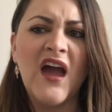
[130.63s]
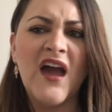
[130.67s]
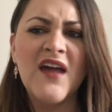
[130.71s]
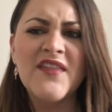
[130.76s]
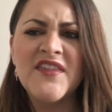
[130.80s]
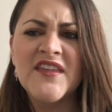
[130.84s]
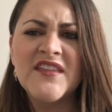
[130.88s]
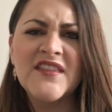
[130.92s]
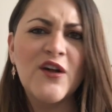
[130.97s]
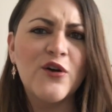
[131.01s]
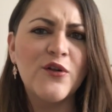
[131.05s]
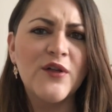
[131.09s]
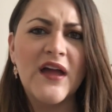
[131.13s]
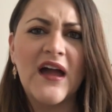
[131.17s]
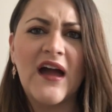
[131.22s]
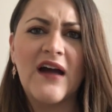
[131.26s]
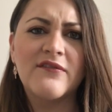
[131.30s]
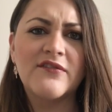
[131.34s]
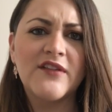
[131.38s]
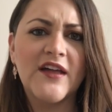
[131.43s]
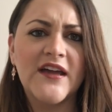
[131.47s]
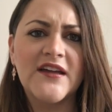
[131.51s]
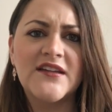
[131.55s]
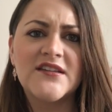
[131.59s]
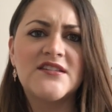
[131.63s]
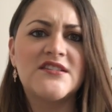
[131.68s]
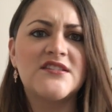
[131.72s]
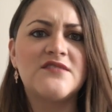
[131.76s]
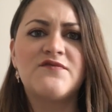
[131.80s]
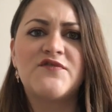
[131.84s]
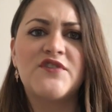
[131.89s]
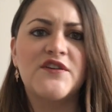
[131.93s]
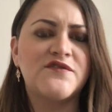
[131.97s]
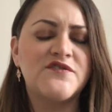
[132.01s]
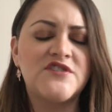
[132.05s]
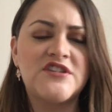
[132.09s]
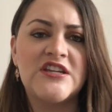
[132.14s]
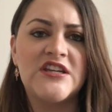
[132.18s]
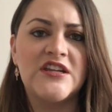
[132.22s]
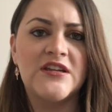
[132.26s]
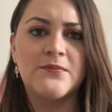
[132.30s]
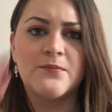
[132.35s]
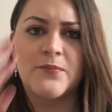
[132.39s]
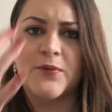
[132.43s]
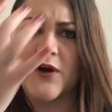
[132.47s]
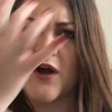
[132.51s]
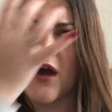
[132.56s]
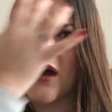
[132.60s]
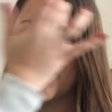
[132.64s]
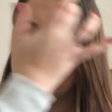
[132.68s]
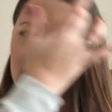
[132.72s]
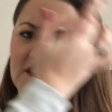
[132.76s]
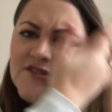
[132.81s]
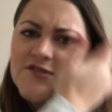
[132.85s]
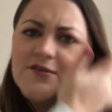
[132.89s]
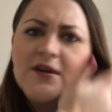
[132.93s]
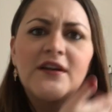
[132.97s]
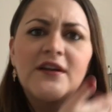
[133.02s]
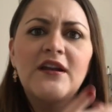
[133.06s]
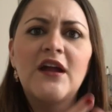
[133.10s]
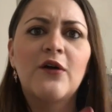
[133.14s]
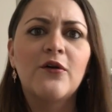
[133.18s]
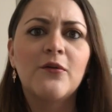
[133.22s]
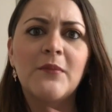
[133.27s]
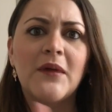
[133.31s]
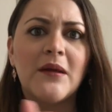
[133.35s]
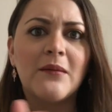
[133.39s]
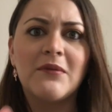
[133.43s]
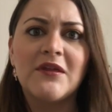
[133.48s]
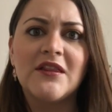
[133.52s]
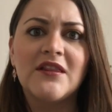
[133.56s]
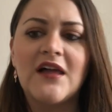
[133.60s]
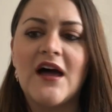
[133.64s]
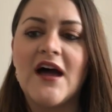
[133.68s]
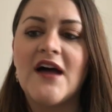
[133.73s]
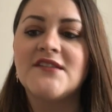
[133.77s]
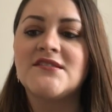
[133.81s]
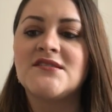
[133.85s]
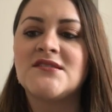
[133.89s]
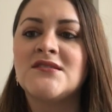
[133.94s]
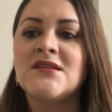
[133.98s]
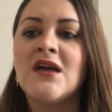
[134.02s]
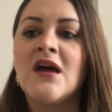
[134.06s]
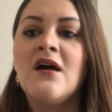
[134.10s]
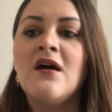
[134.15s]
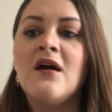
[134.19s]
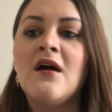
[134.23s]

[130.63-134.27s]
I think they only have like fifteen products right now, or maybe less.